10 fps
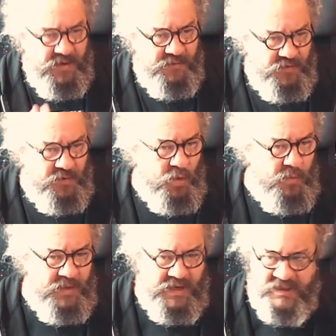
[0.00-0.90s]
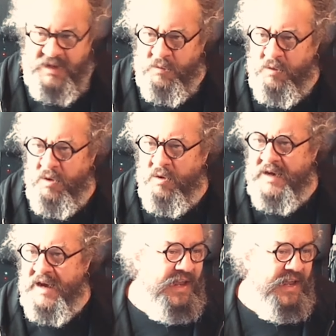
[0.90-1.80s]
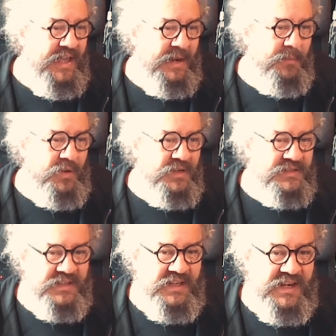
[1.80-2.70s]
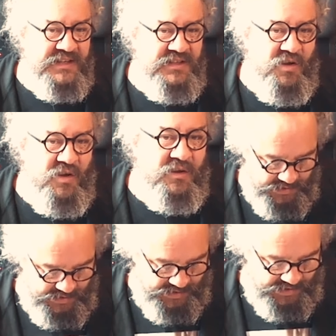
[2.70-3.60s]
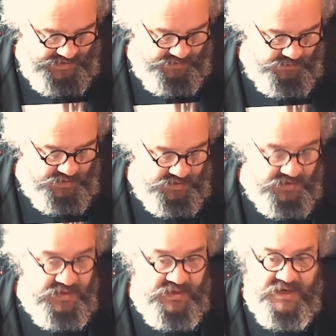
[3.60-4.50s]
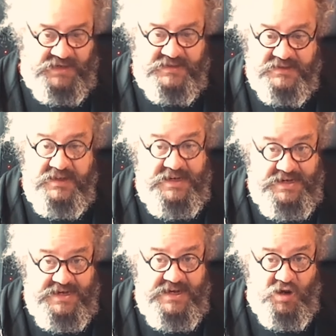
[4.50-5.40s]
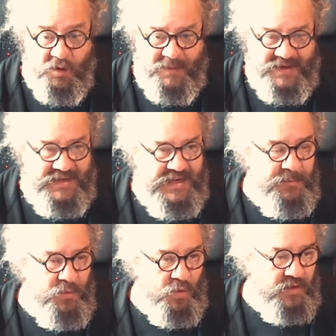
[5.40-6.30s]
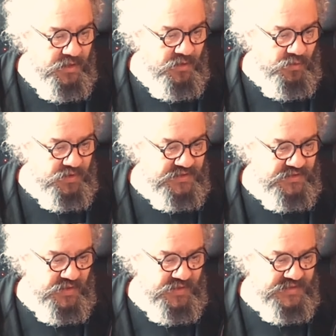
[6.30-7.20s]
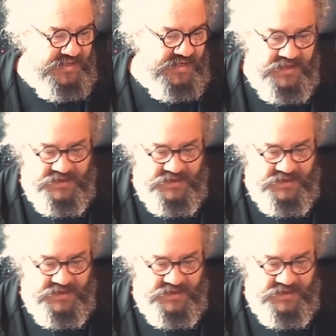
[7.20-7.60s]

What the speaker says: the moment, I think we're okay. And I'm going to select all, and I'm going to hit E on my keyboard, which is going to send the